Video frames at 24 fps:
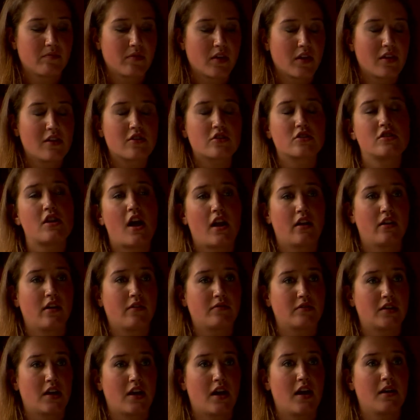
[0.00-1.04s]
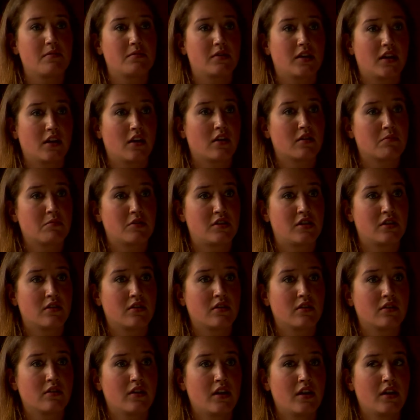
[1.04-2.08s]
there's not enough time to get all the
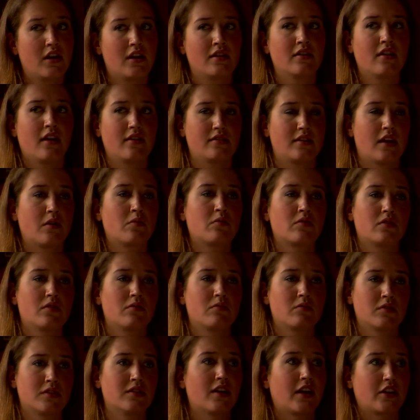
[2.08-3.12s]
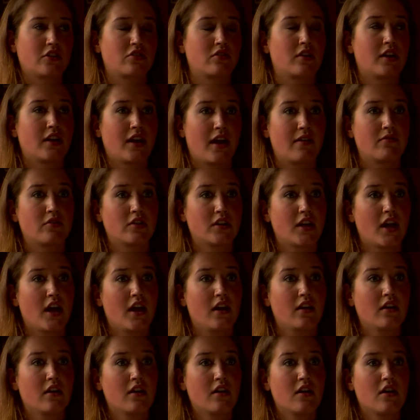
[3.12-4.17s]
material in unless I was lecturing every day.
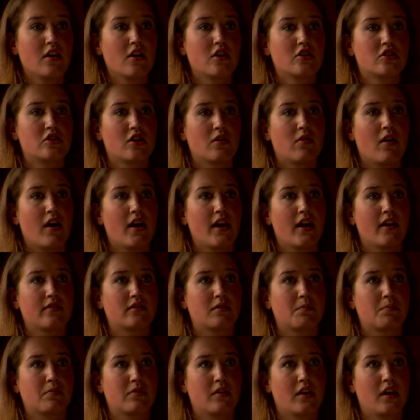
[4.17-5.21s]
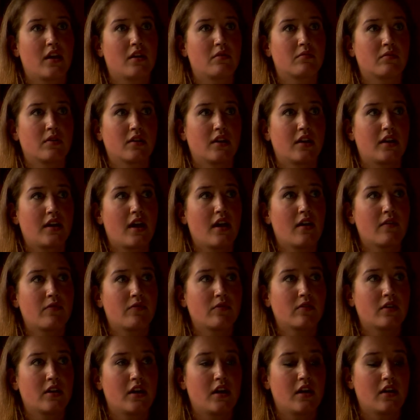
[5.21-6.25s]
So I have to plan really
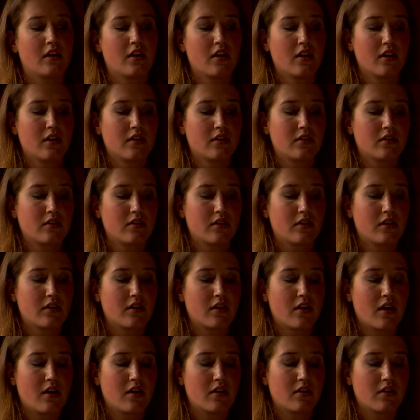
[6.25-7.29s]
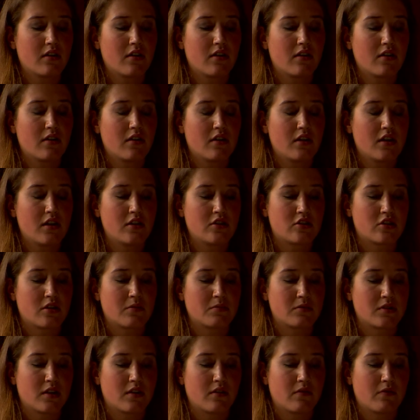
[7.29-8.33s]
carefully in
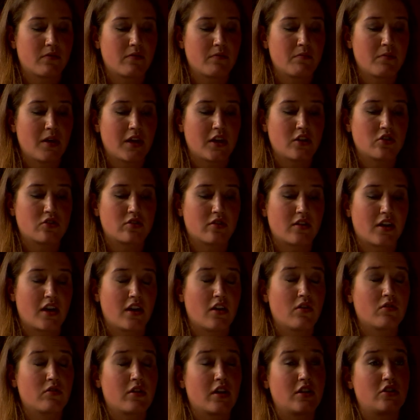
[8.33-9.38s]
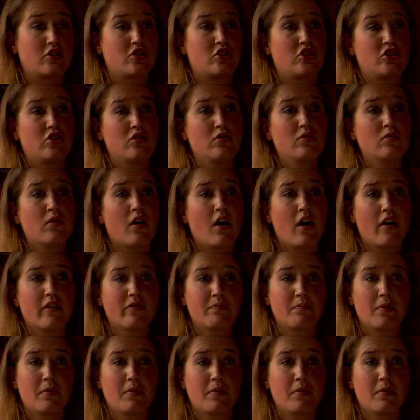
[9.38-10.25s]
terms of making sure that I don't get too off